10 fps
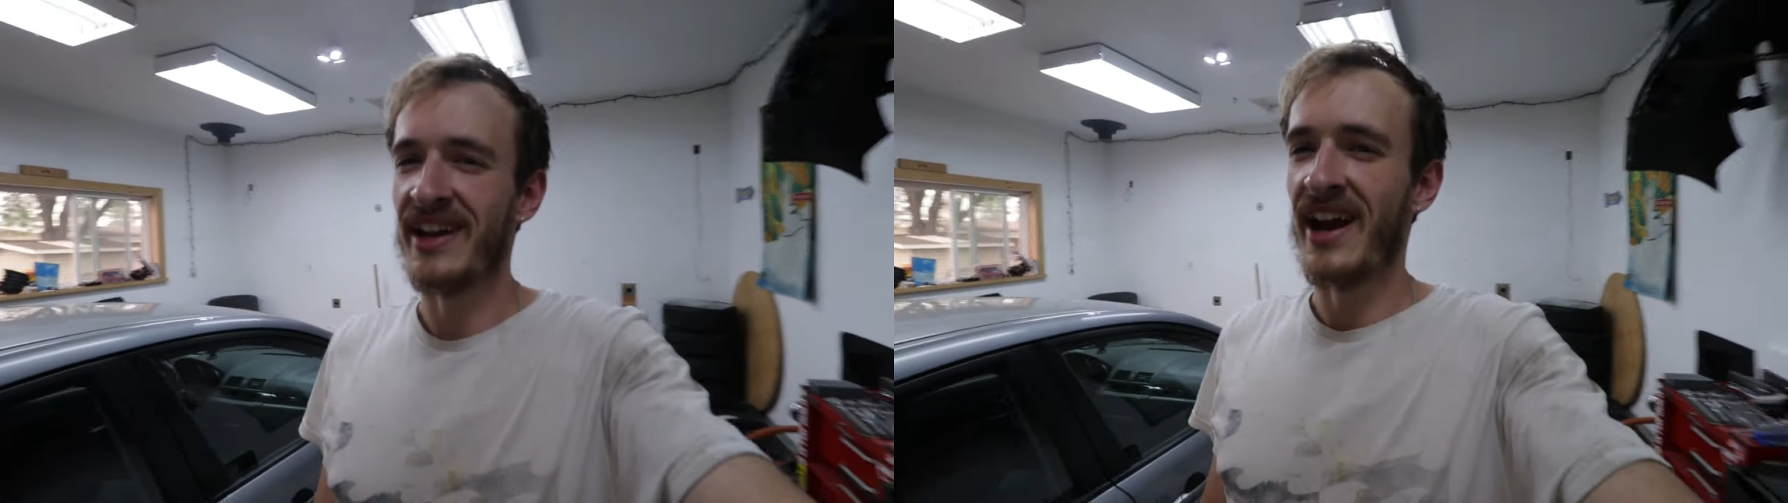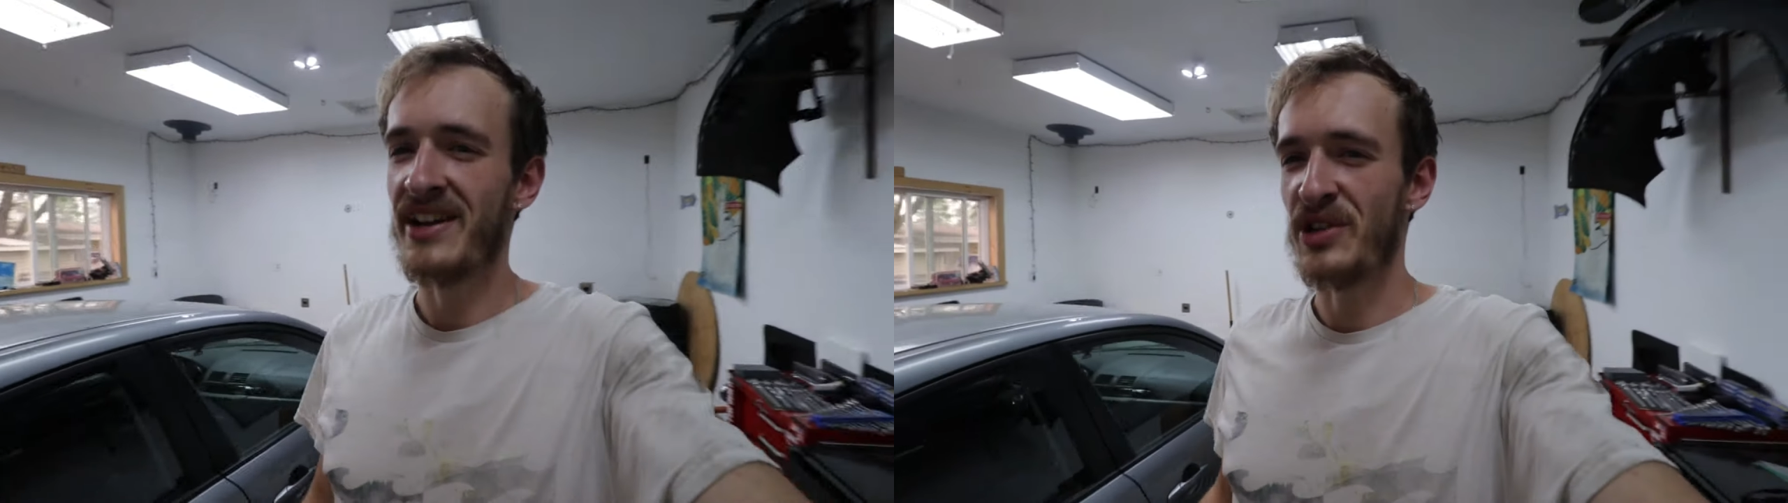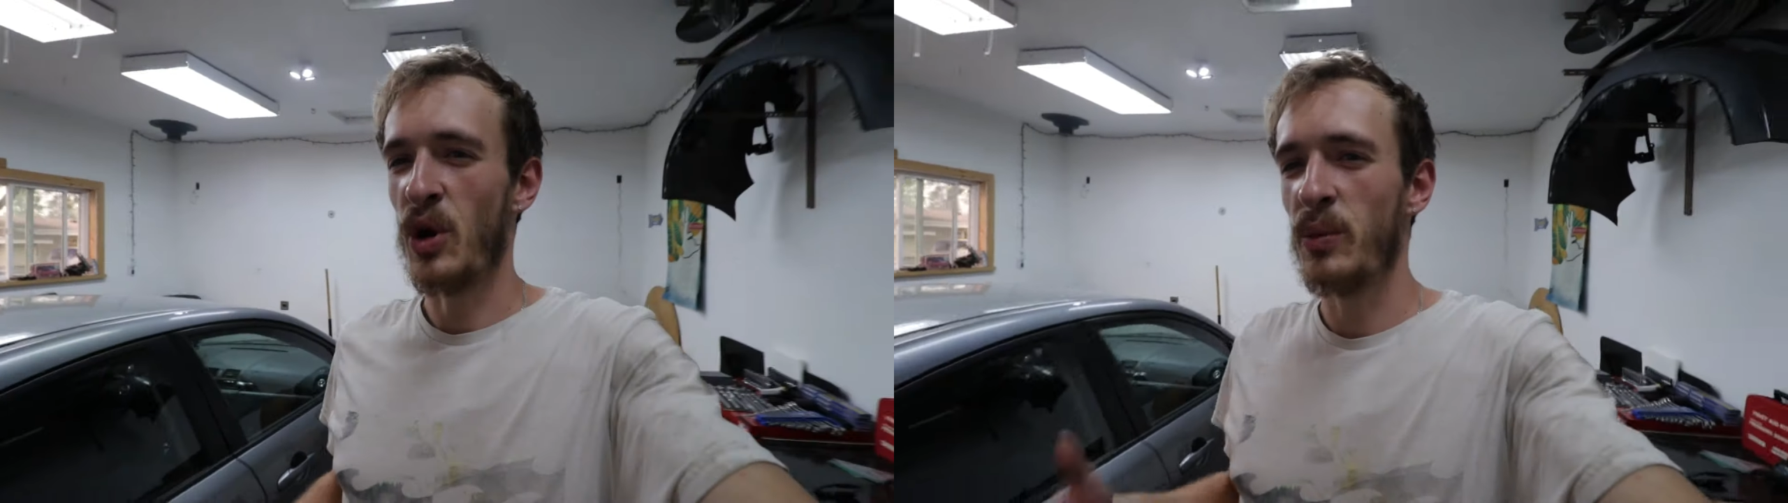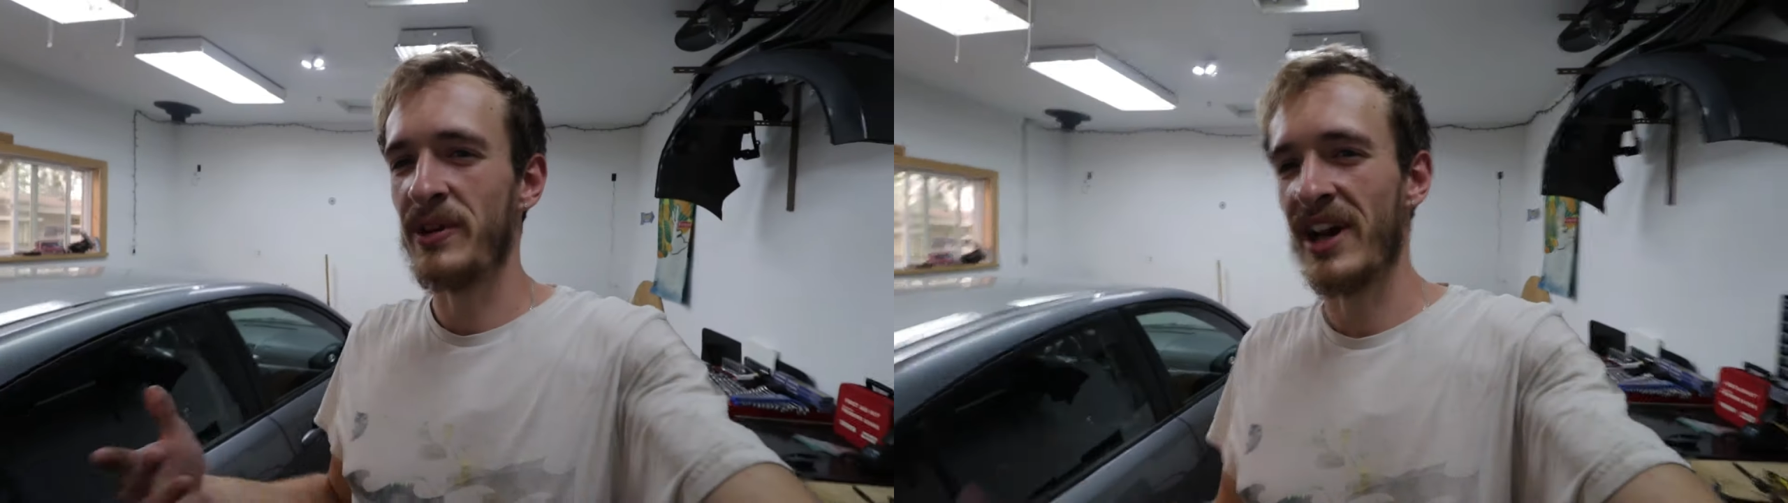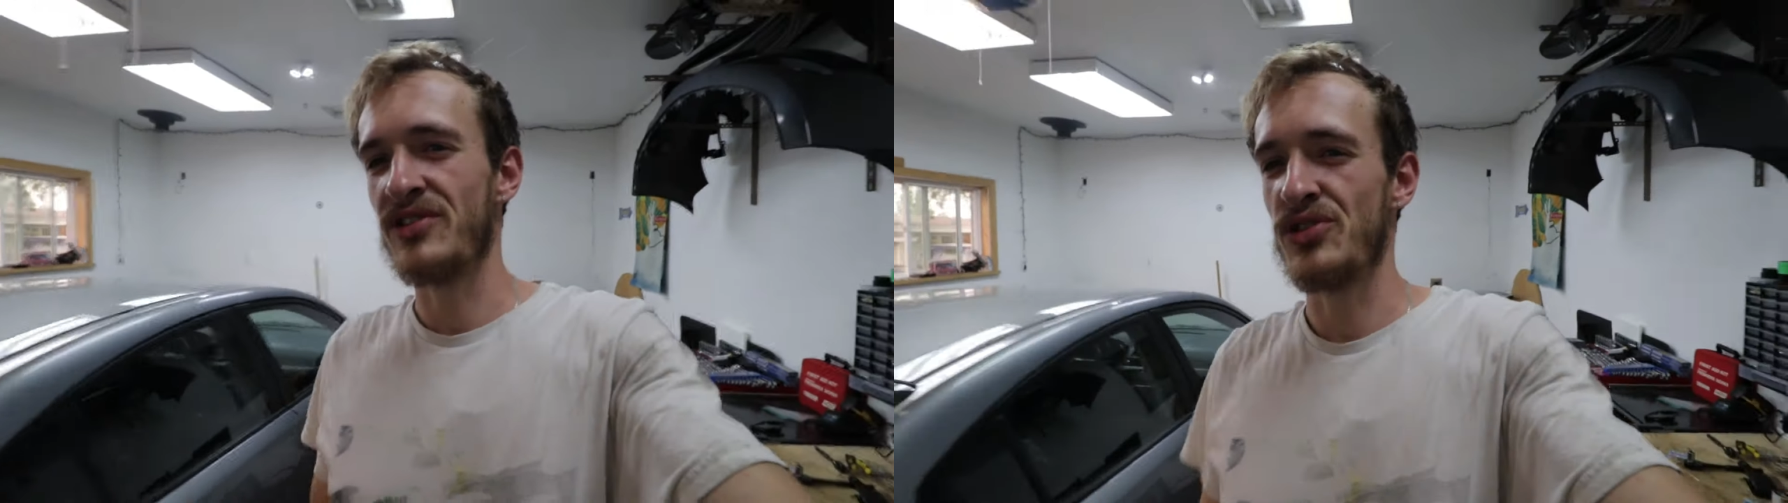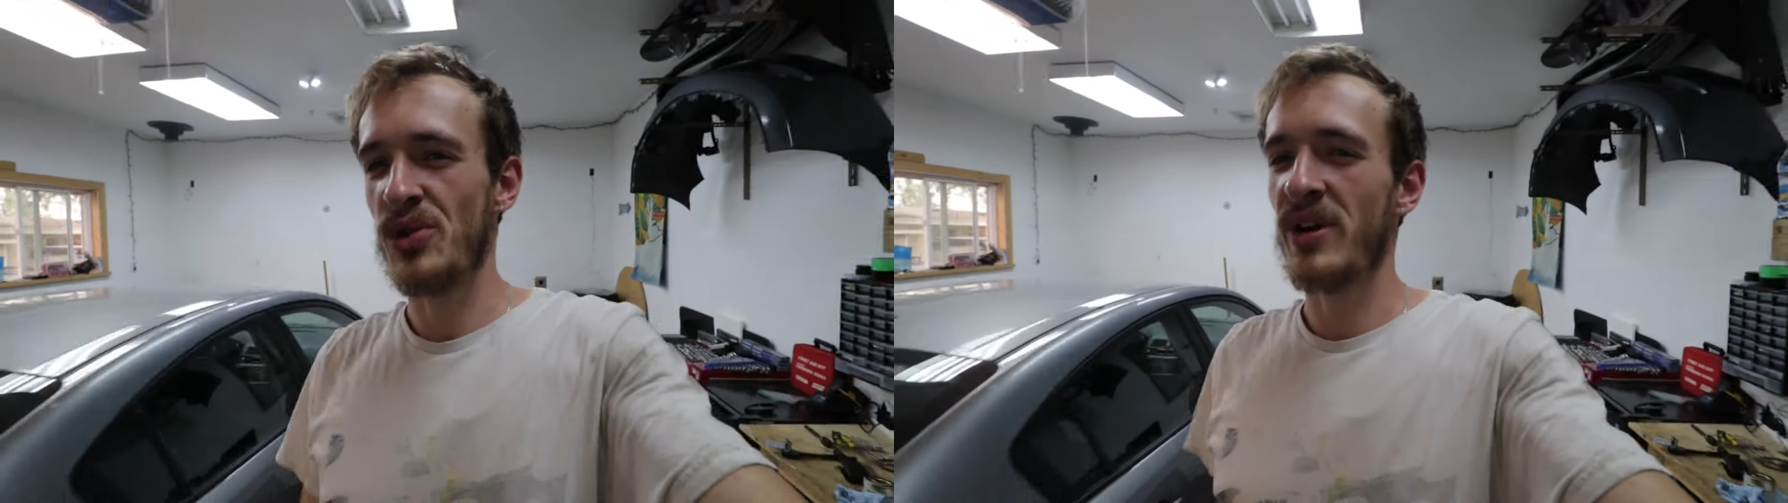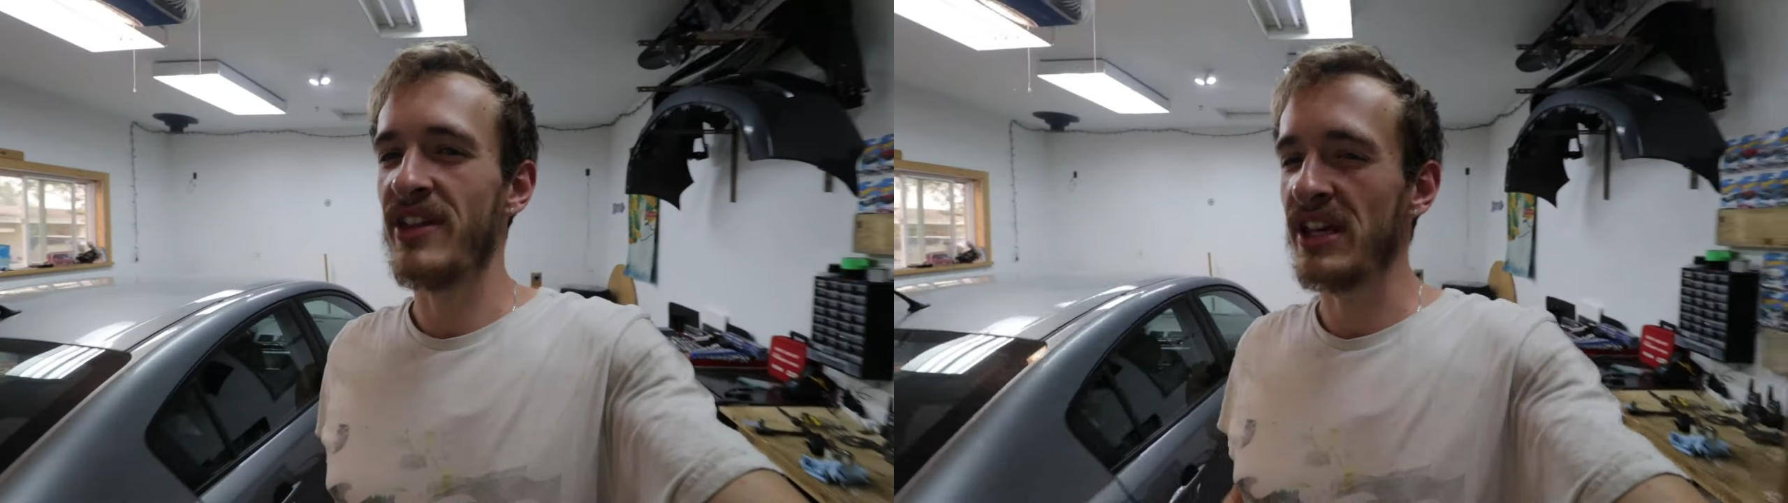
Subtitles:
guys. I hope you guys enjoyed.